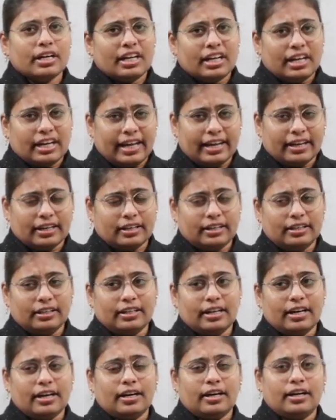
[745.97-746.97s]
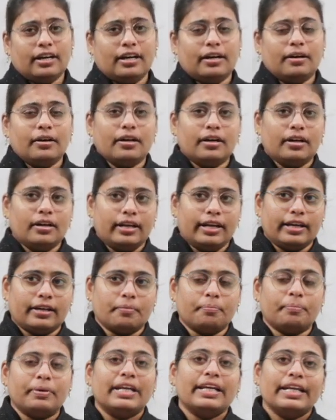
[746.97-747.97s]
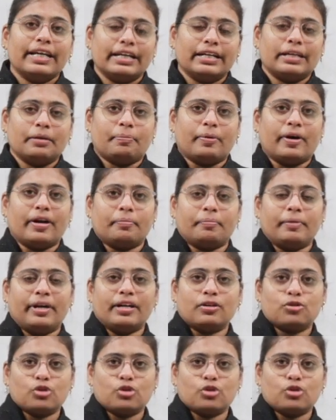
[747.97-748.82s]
like in the like billing department,